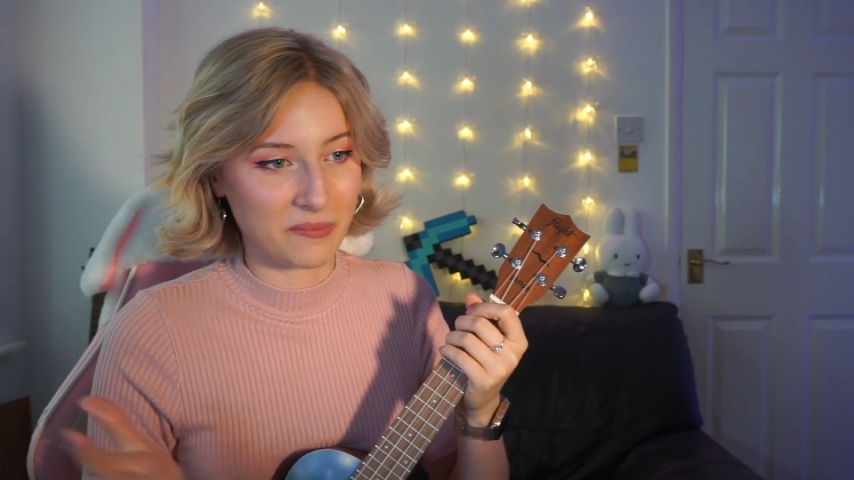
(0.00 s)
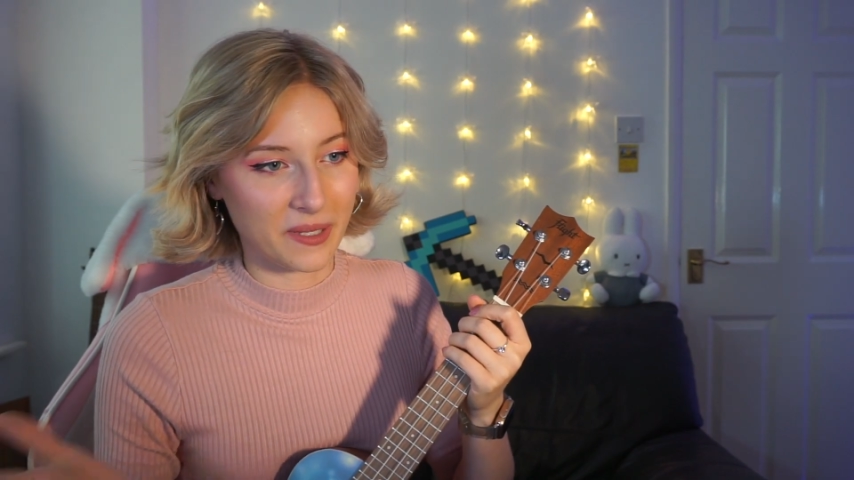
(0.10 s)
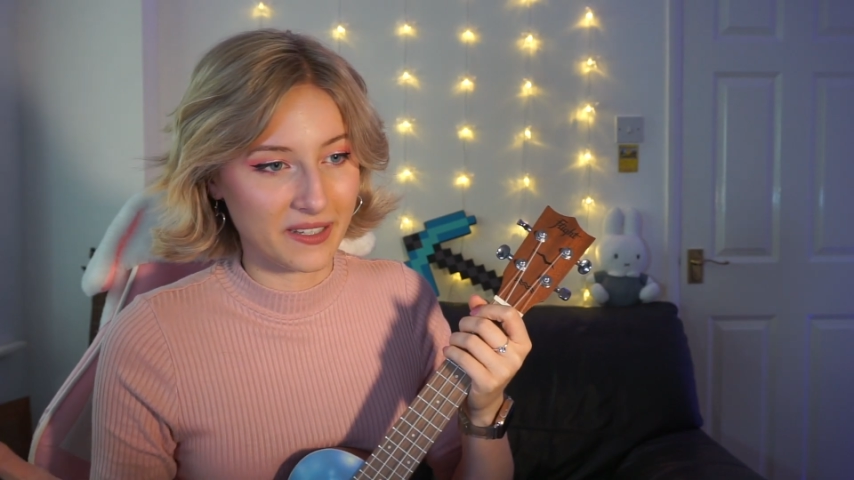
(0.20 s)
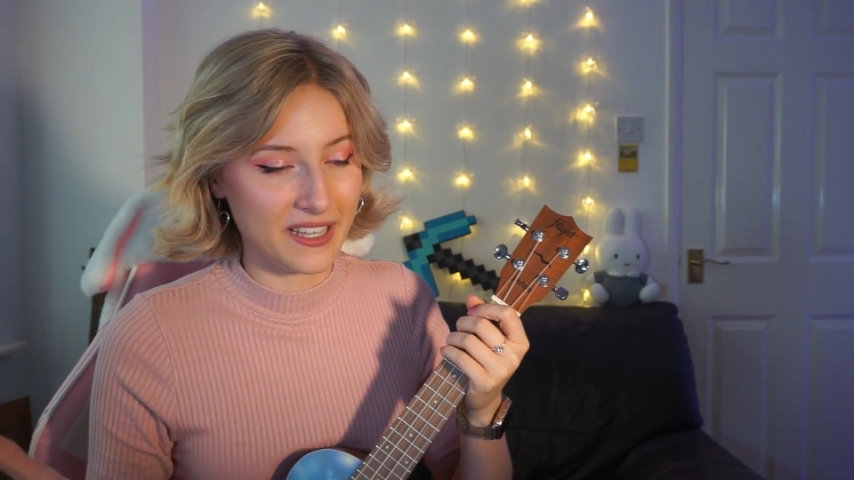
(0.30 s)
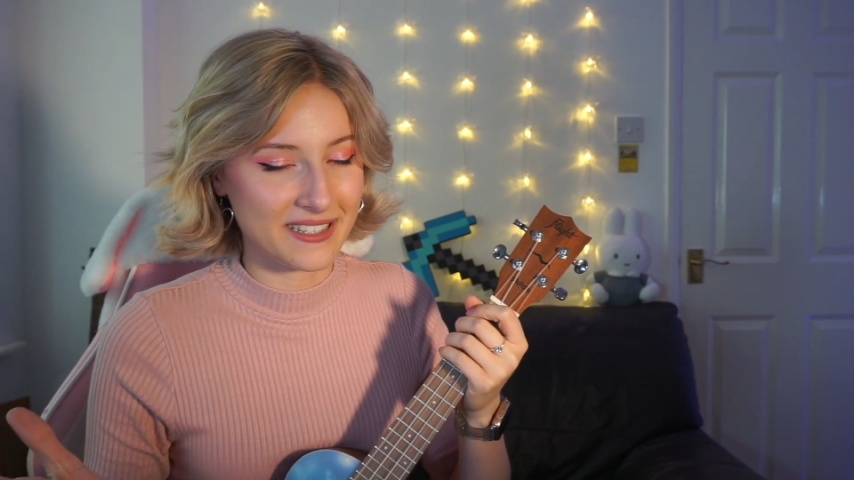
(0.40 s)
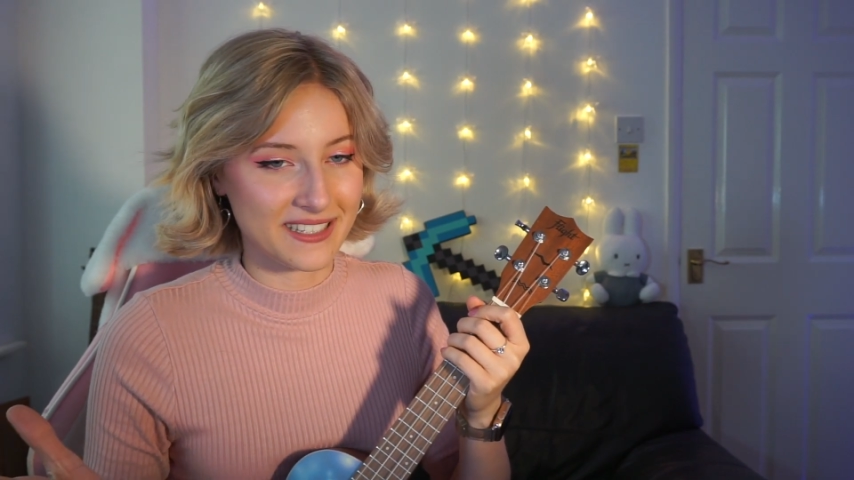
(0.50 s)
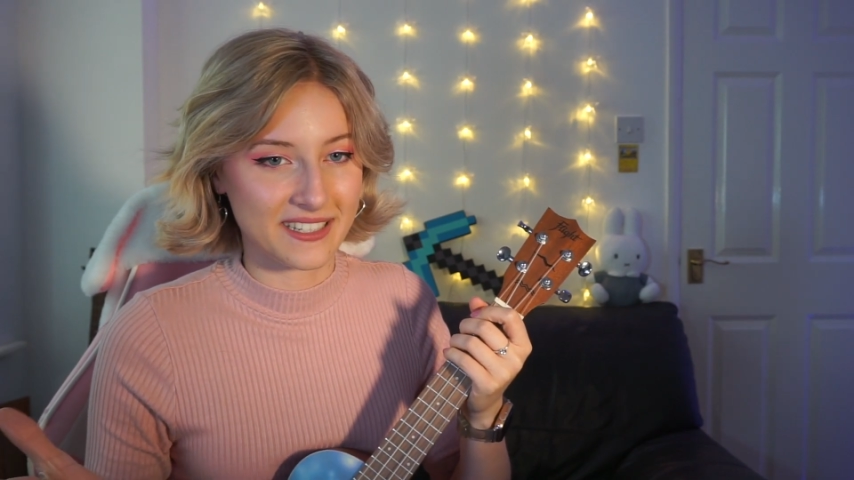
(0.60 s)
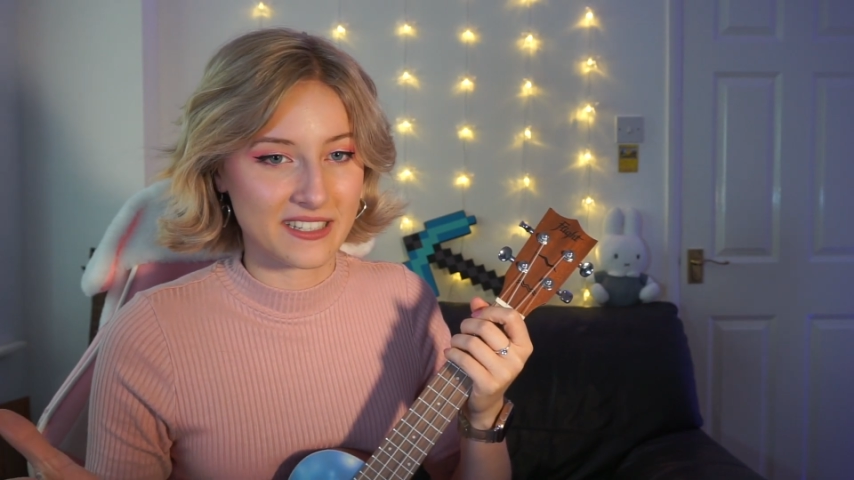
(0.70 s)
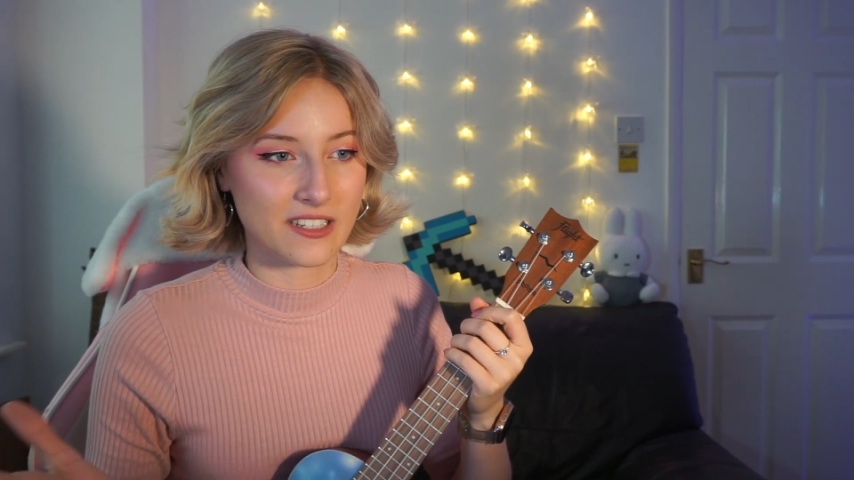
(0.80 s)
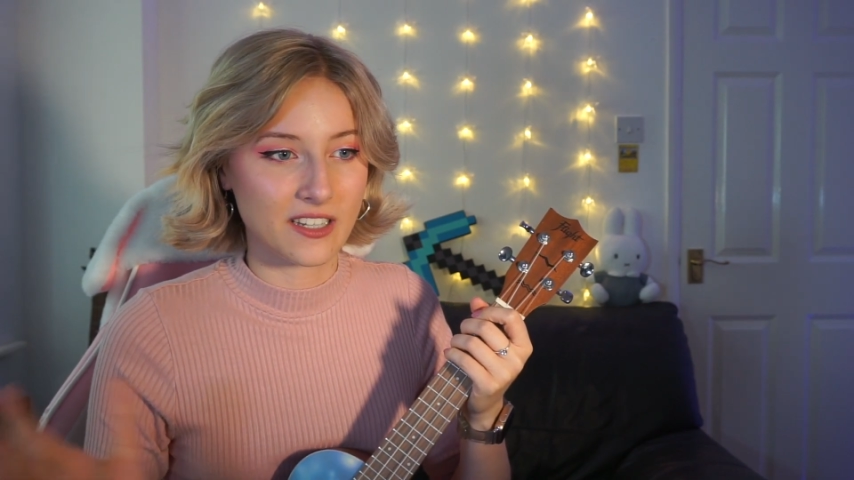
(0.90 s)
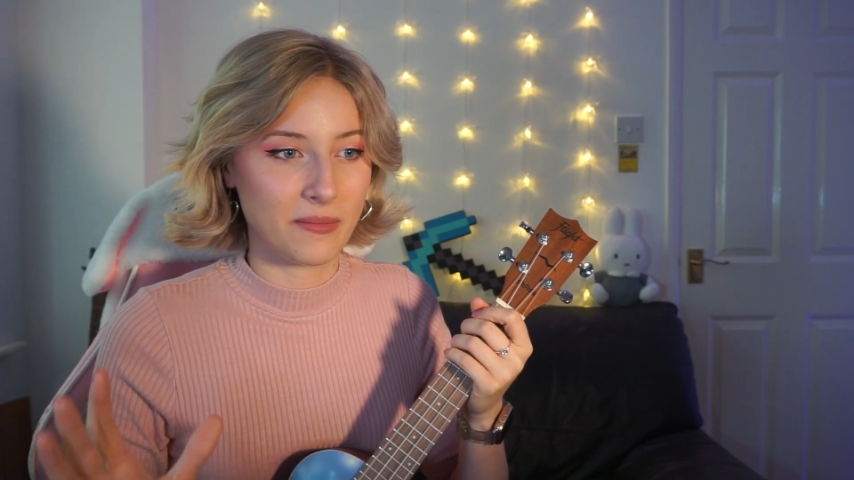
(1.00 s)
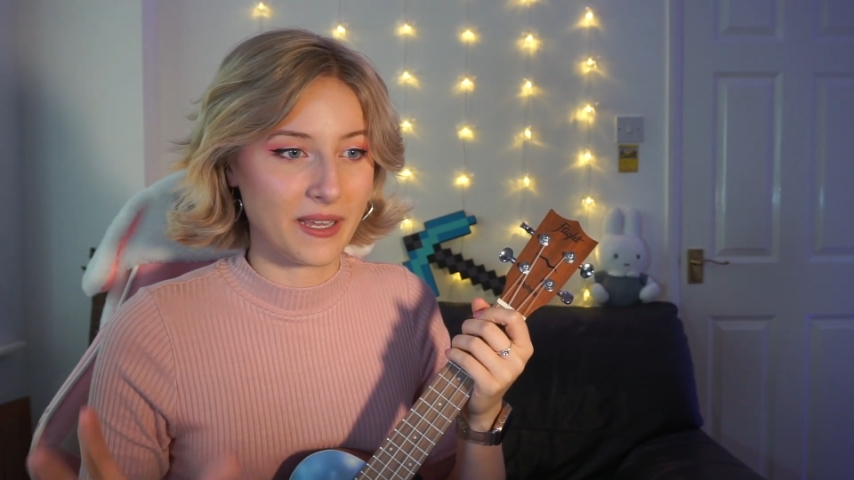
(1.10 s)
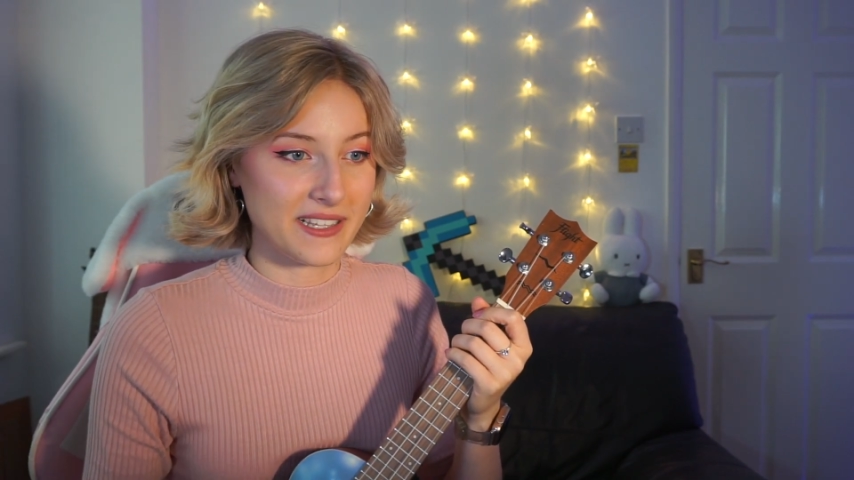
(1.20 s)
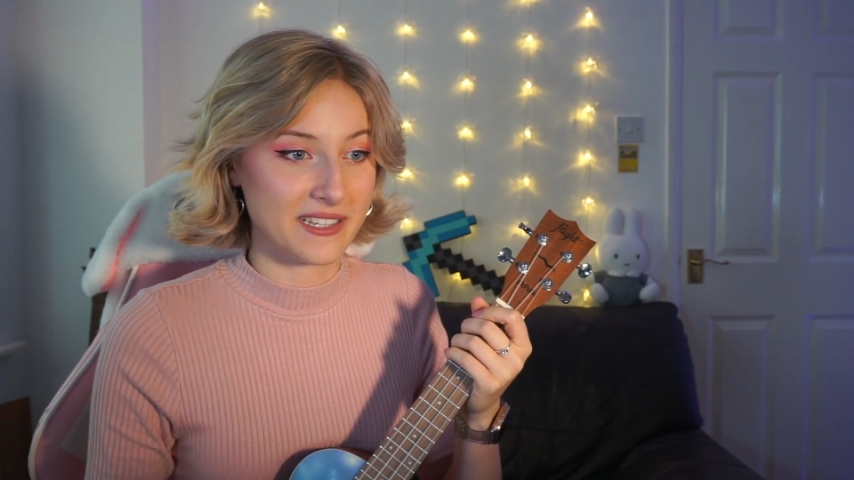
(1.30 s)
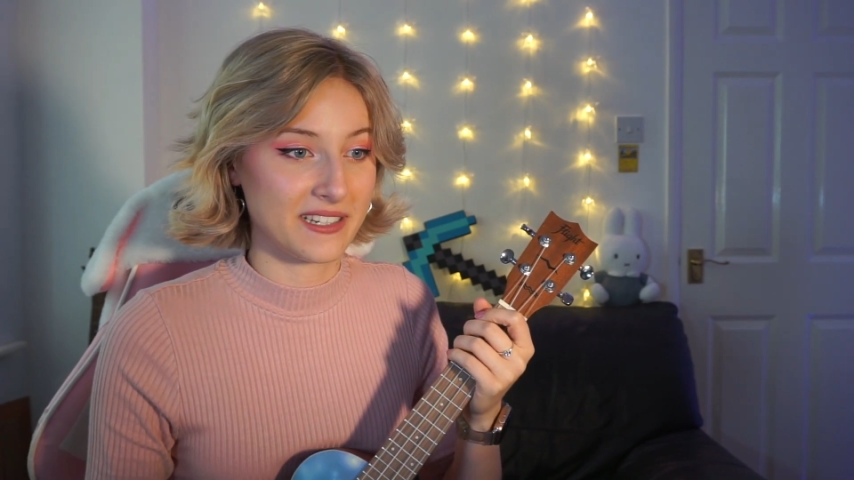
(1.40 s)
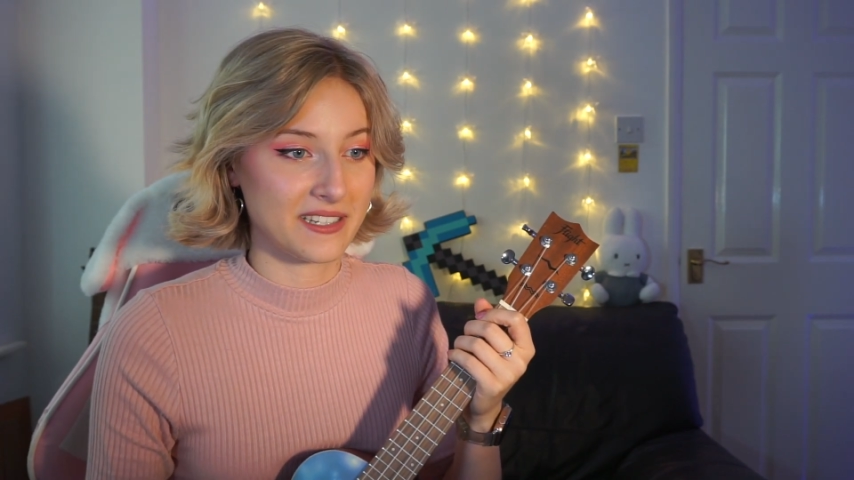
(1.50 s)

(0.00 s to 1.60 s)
but it's just a bit easier